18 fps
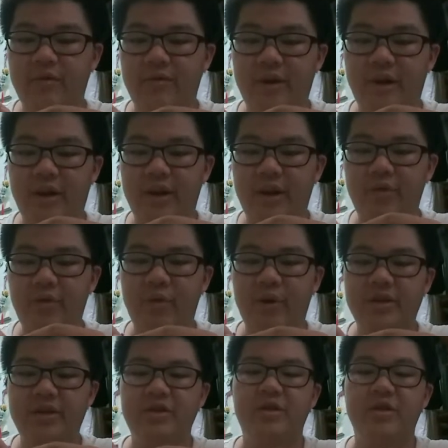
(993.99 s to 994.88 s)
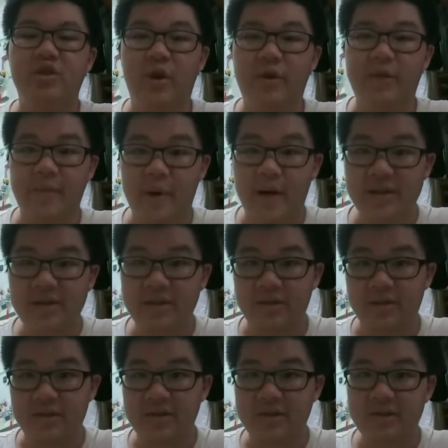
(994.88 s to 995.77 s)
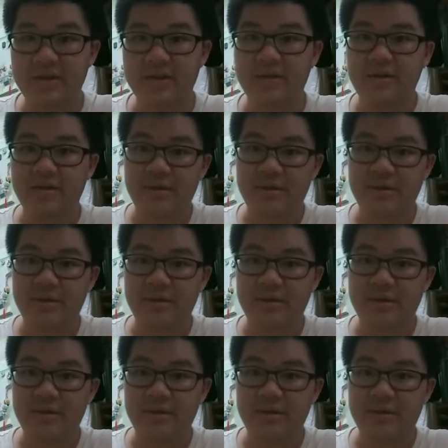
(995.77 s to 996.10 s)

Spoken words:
the 12 Apostles.